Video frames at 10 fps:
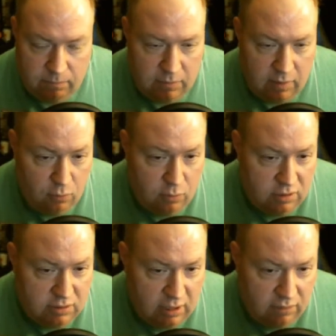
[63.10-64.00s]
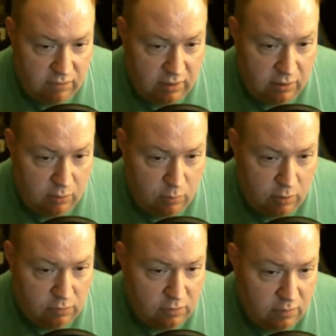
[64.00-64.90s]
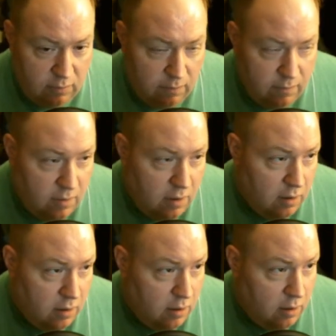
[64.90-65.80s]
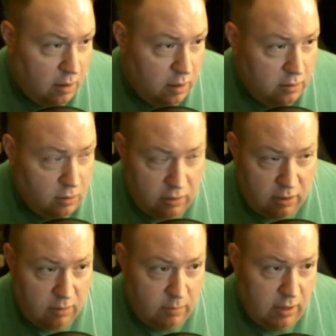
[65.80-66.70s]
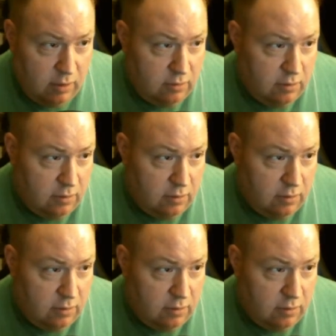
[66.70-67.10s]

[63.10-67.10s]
there was a video posted talking about